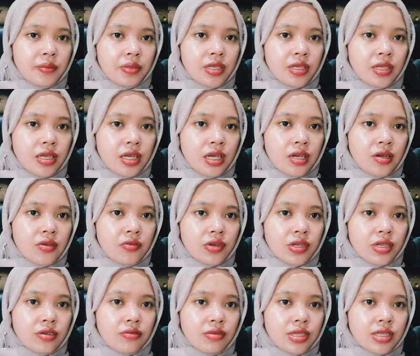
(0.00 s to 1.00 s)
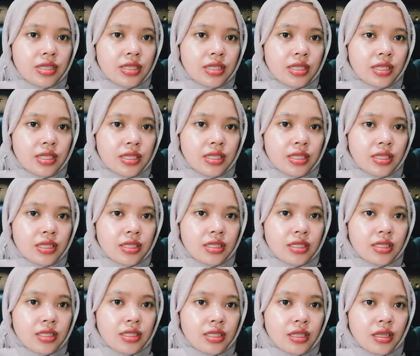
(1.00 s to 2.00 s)
be requested
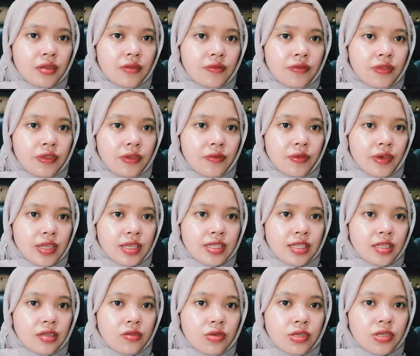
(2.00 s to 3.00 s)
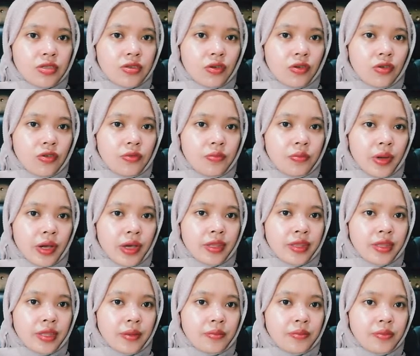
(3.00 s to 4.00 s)
if the vessel was owned by
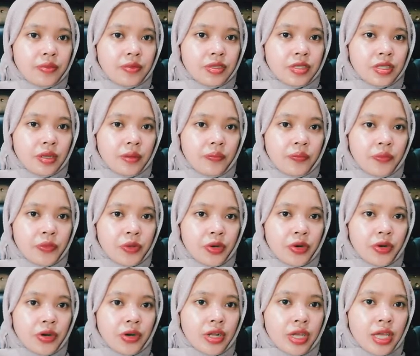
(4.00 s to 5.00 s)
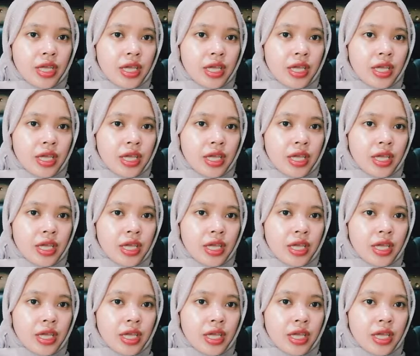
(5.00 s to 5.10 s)
the debtor